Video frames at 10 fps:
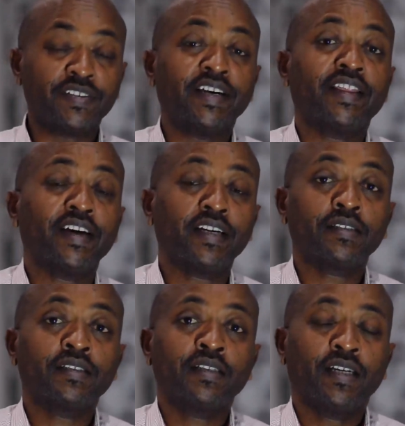you've done
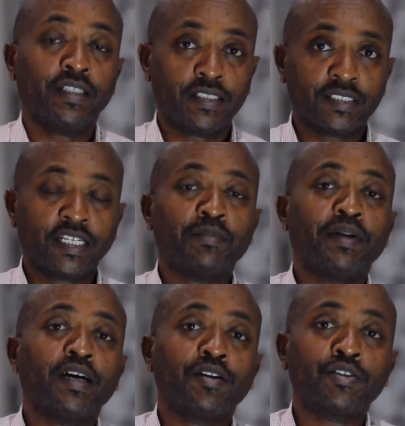that, it is
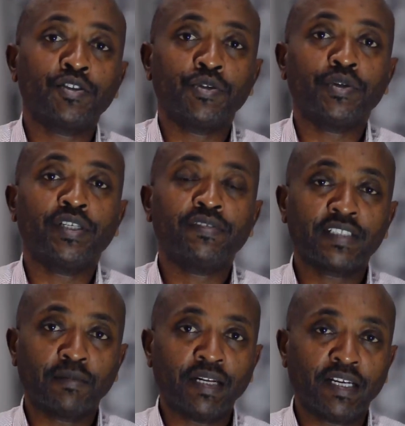time now to give
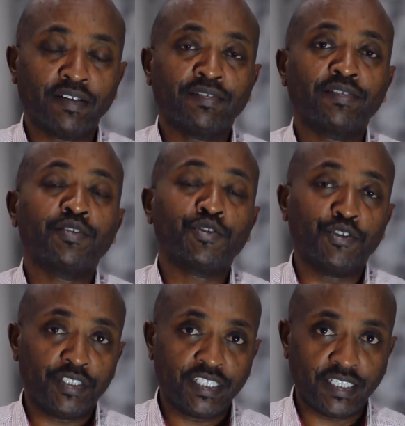some life
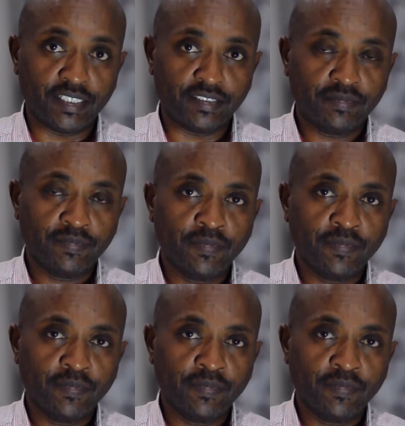to your channel.